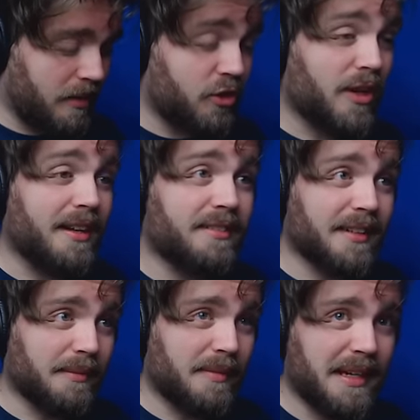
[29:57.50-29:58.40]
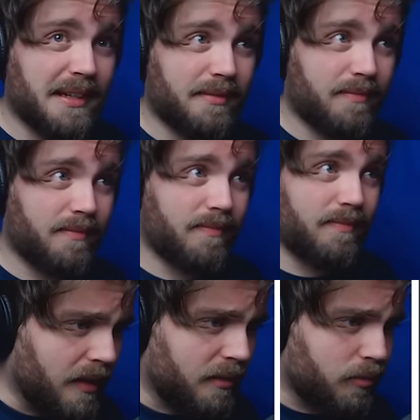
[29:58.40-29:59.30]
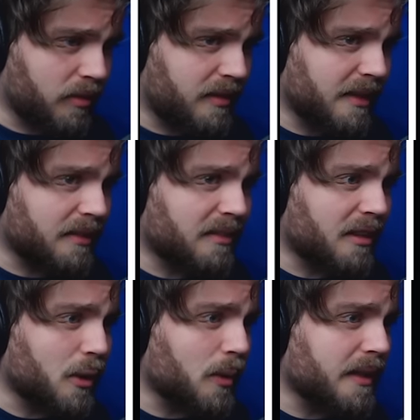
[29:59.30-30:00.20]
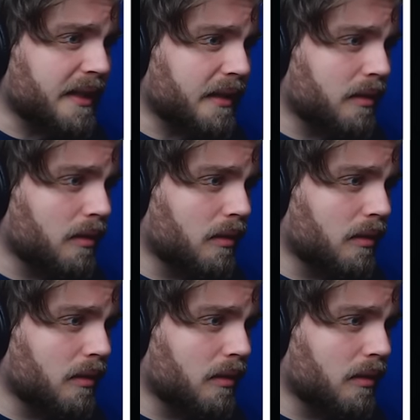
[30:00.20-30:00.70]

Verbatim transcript: chasing me. Let's proceed slowly